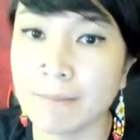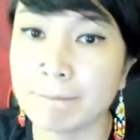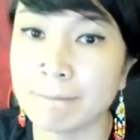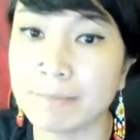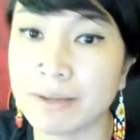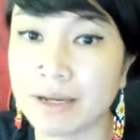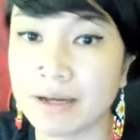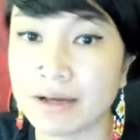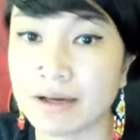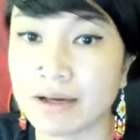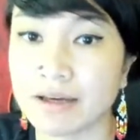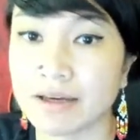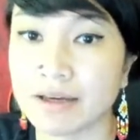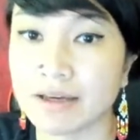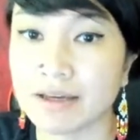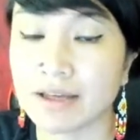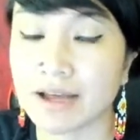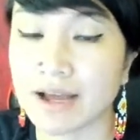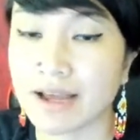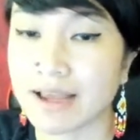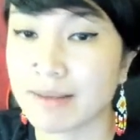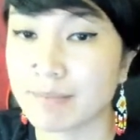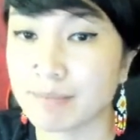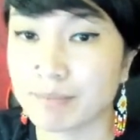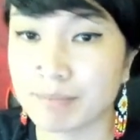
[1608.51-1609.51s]
but
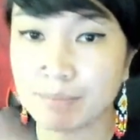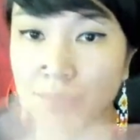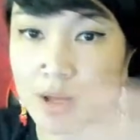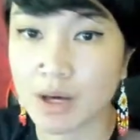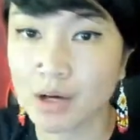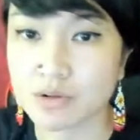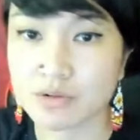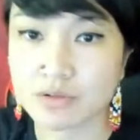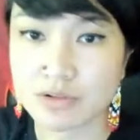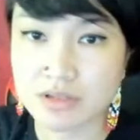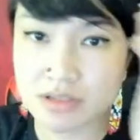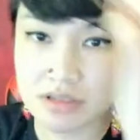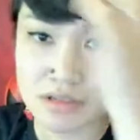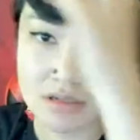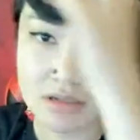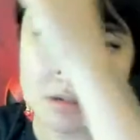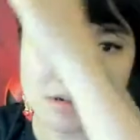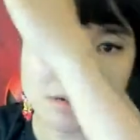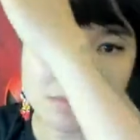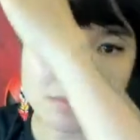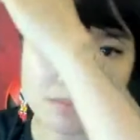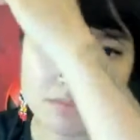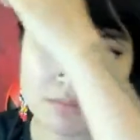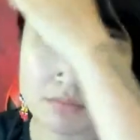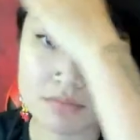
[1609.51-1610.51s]
I post
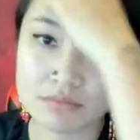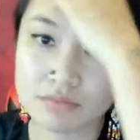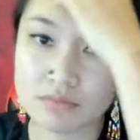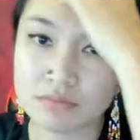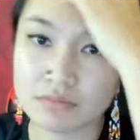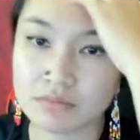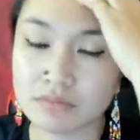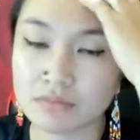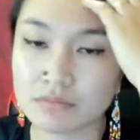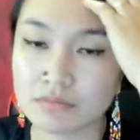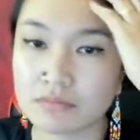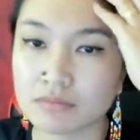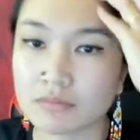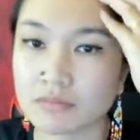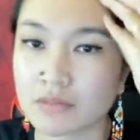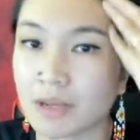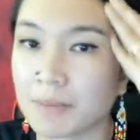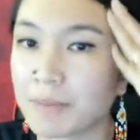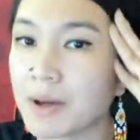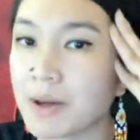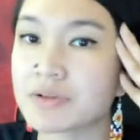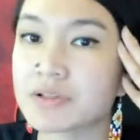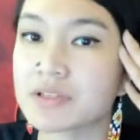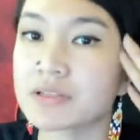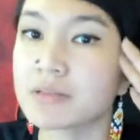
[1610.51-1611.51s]
the
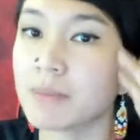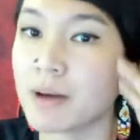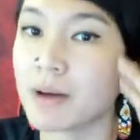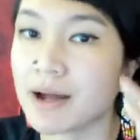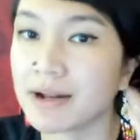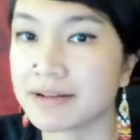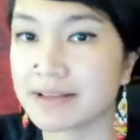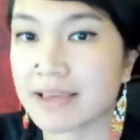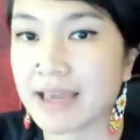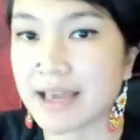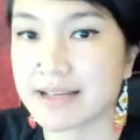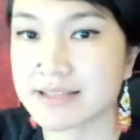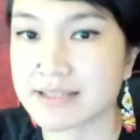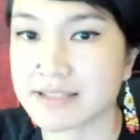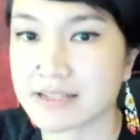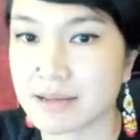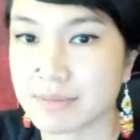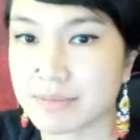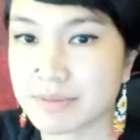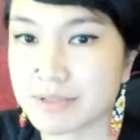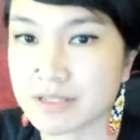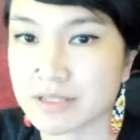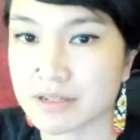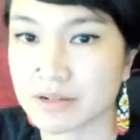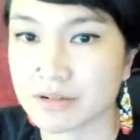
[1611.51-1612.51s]
podcast
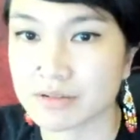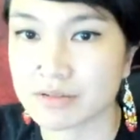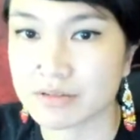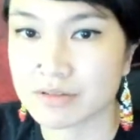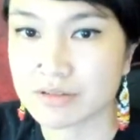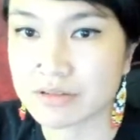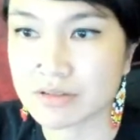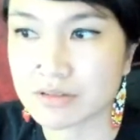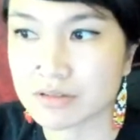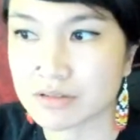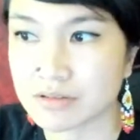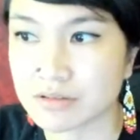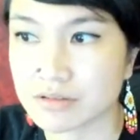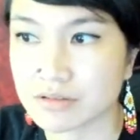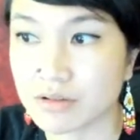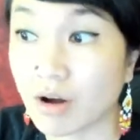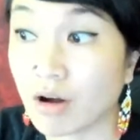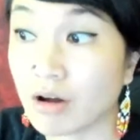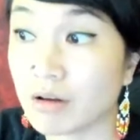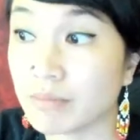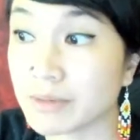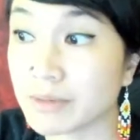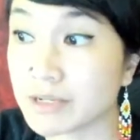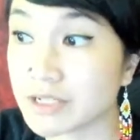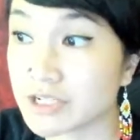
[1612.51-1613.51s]
episodes
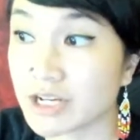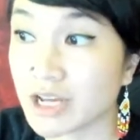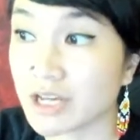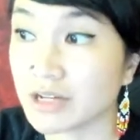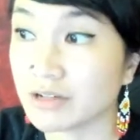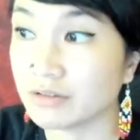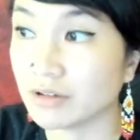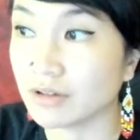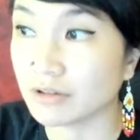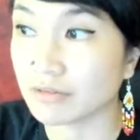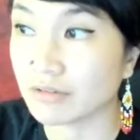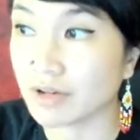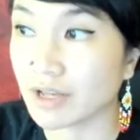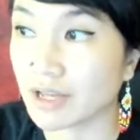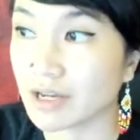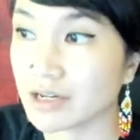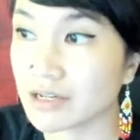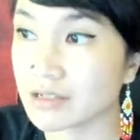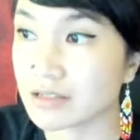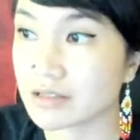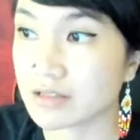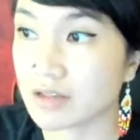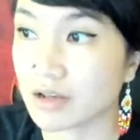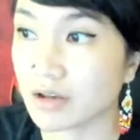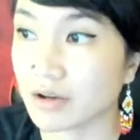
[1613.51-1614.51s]
on my channel already,
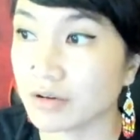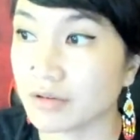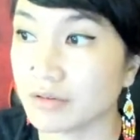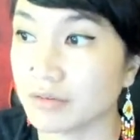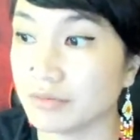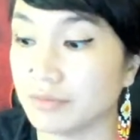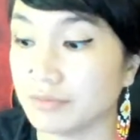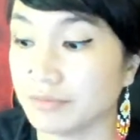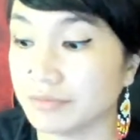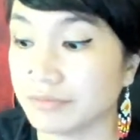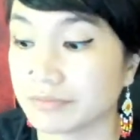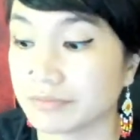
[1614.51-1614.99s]
so